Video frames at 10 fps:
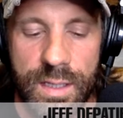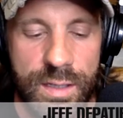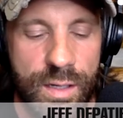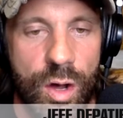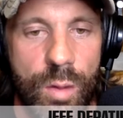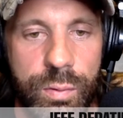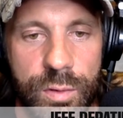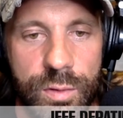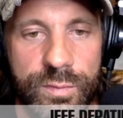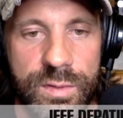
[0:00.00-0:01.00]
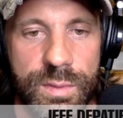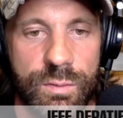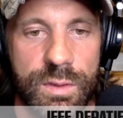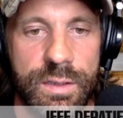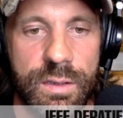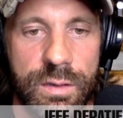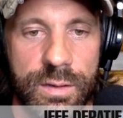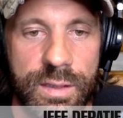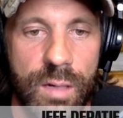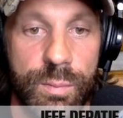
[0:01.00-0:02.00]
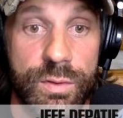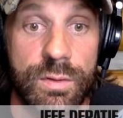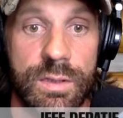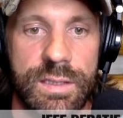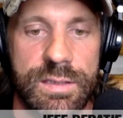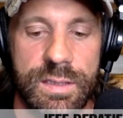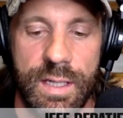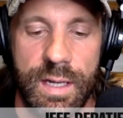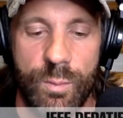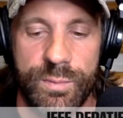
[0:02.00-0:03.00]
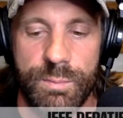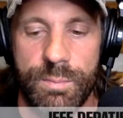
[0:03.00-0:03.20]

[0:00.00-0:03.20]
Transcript: they all proved to be really good learning opportunities that helped